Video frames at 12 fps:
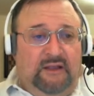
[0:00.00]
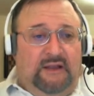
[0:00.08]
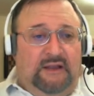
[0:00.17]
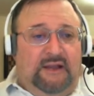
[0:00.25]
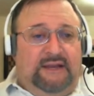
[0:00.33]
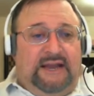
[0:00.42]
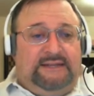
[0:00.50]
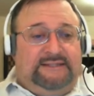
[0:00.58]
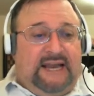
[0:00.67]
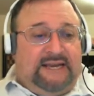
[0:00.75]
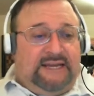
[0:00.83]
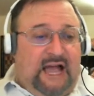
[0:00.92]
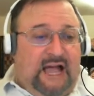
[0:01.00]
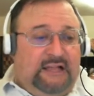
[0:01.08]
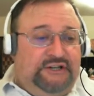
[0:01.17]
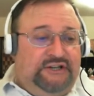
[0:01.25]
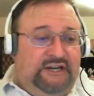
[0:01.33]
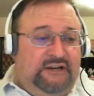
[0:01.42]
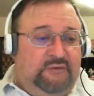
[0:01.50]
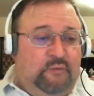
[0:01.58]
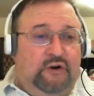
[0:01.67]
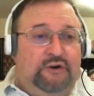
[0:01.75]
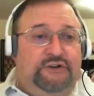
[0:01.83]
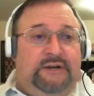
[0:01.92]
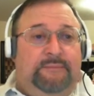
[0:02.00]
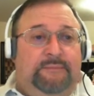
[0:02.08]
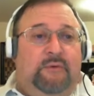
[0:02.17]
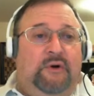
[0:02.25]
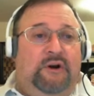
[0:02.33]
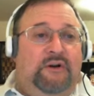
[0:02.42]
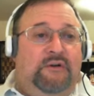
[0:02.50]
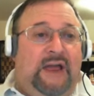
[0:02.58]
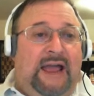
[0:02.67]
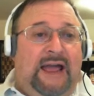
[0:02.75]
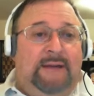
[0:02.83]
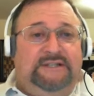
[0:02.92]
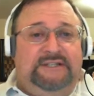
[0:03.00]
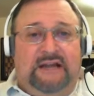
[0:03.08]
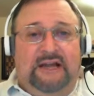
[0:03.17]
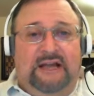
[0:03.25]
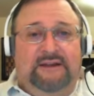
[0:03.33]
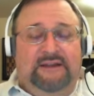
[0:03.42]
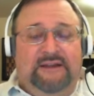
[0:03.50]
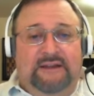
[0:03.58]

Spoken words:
Now, technology in worship, I want to go to Amazon